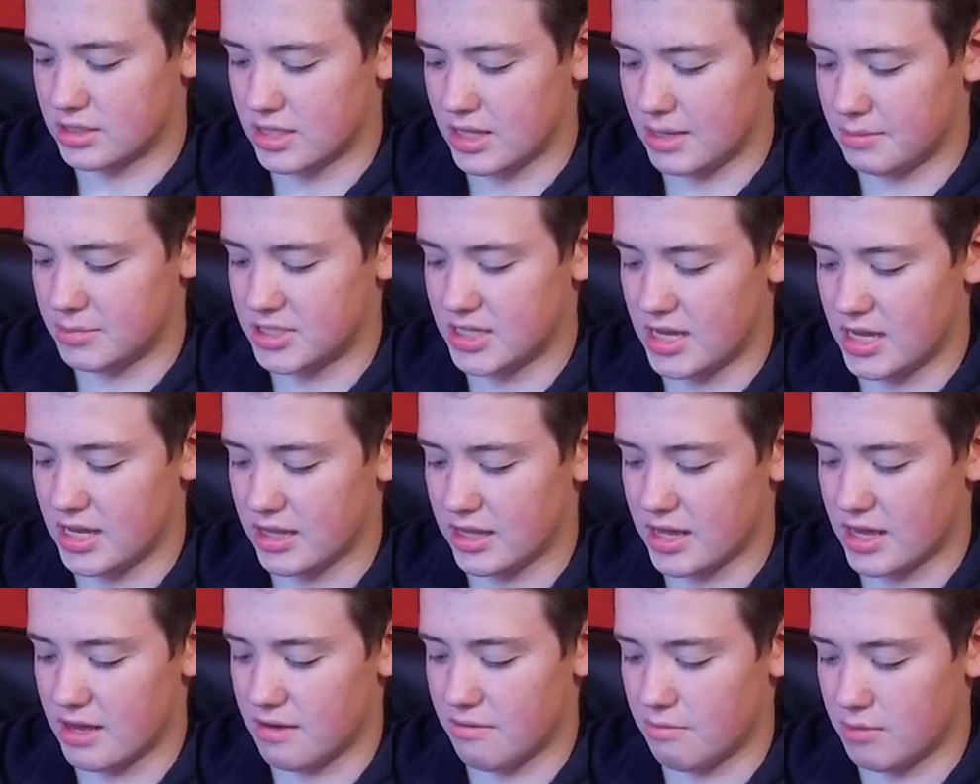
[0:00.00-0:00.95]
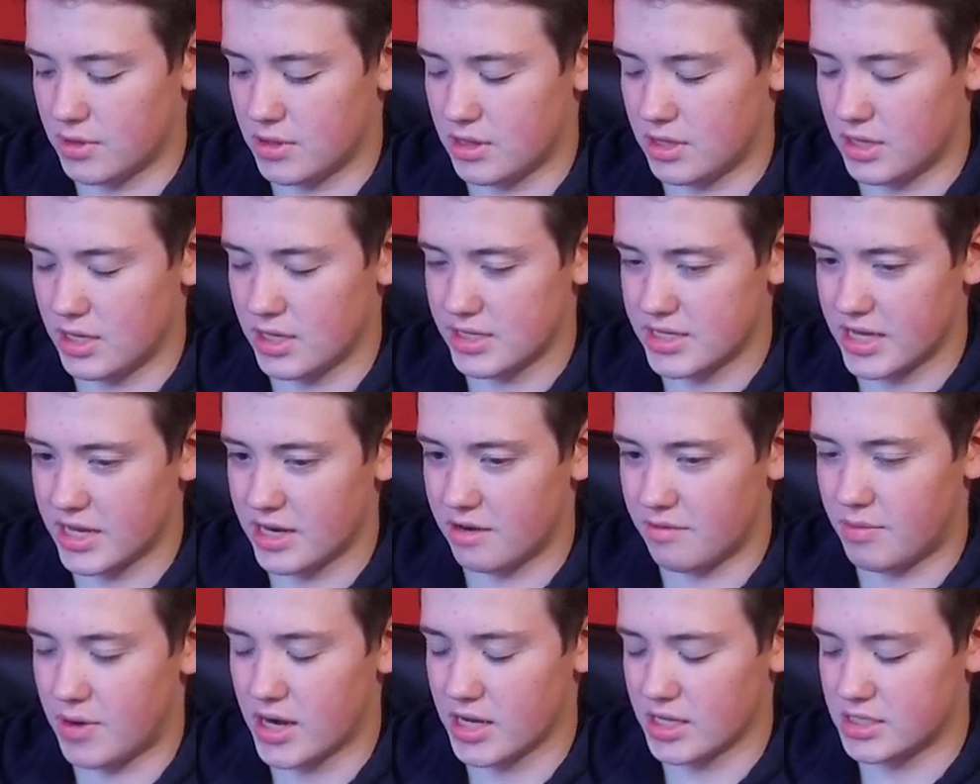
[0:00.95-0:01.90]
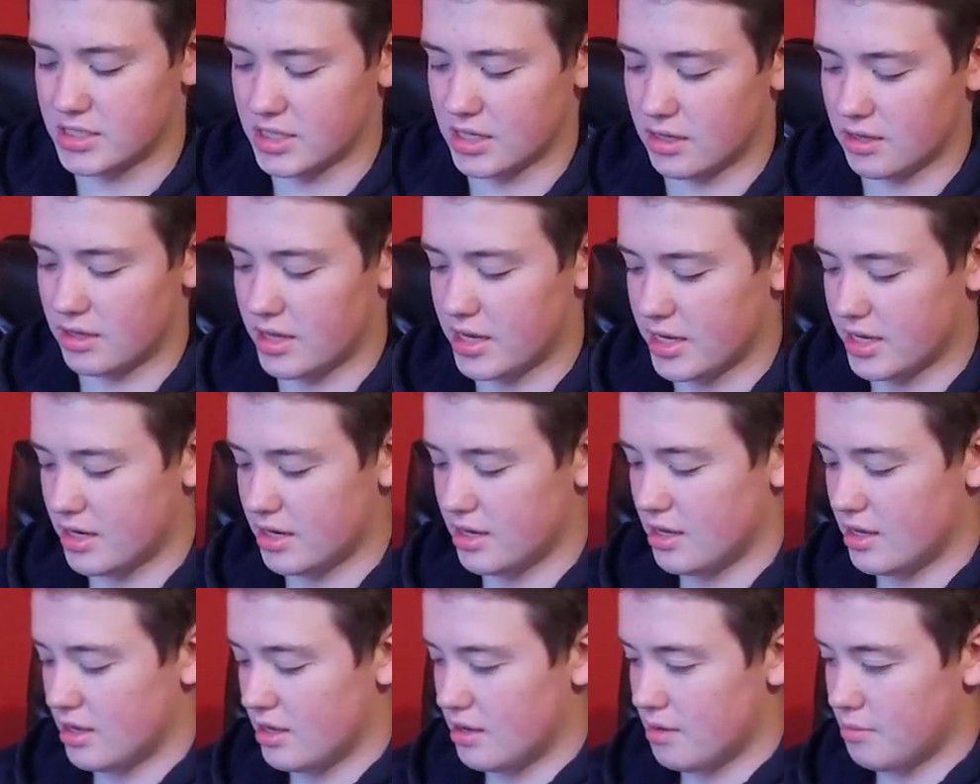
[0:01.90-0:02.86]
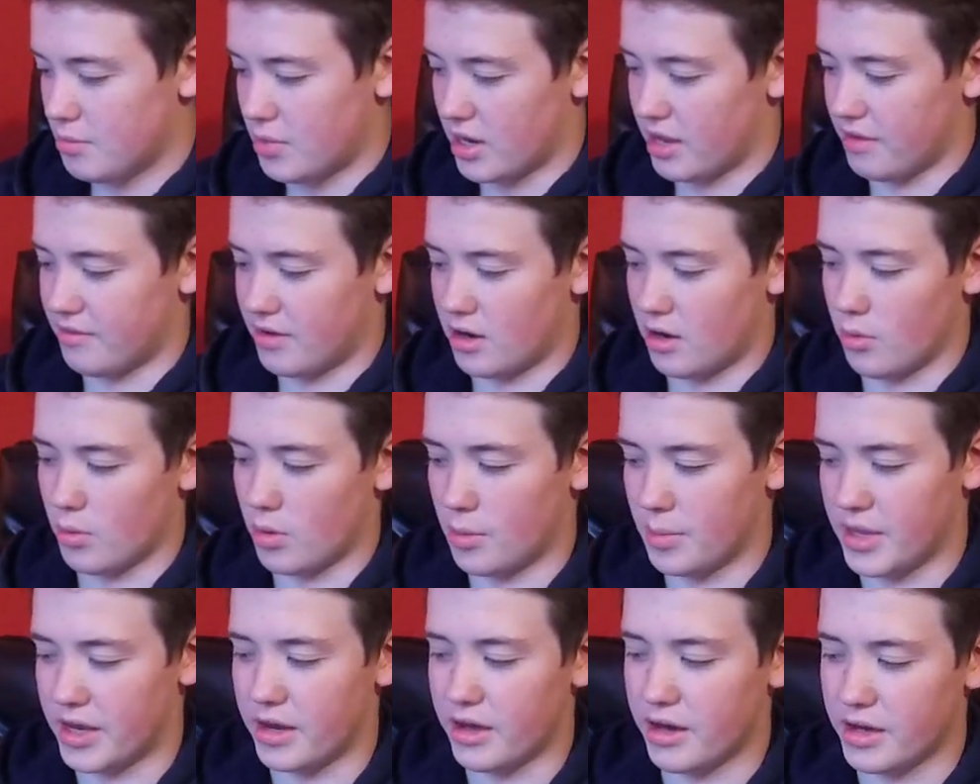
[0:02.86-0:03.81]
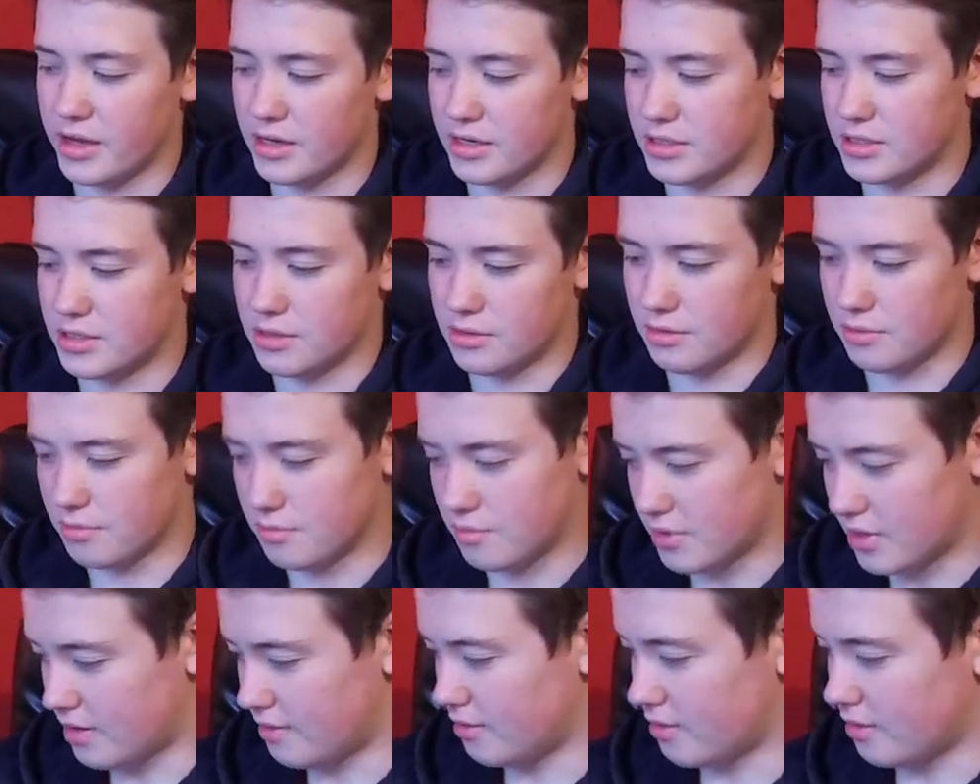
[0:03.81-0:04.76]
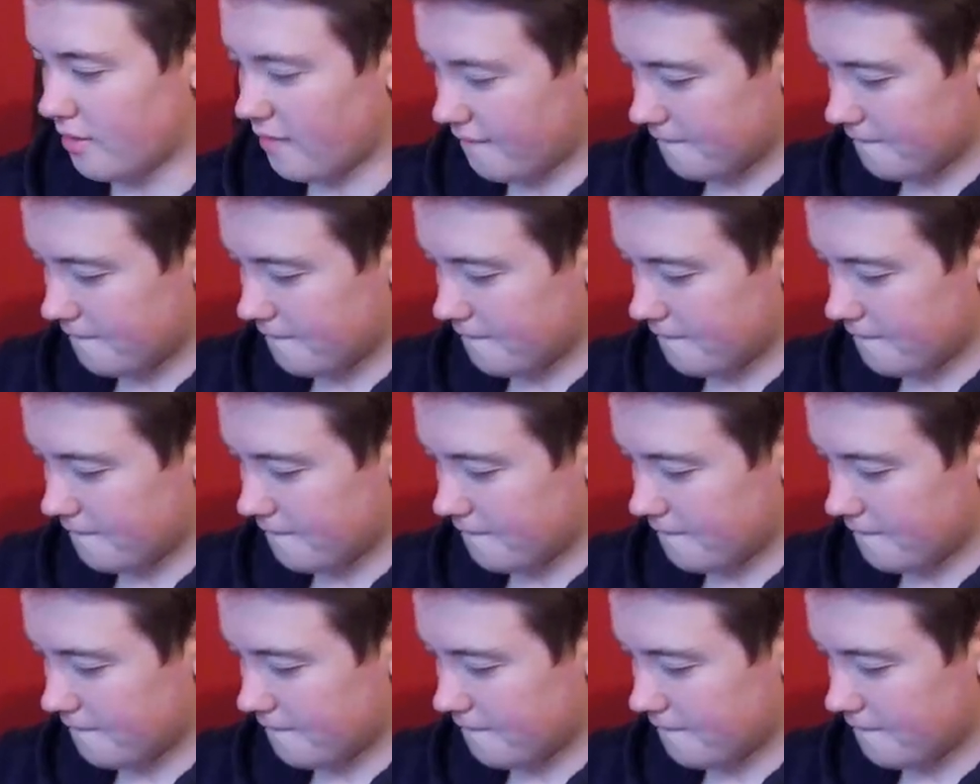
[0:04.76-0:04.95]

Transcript: I'm saying that with the intent of practicing a lot, but I very well may not, so whatever.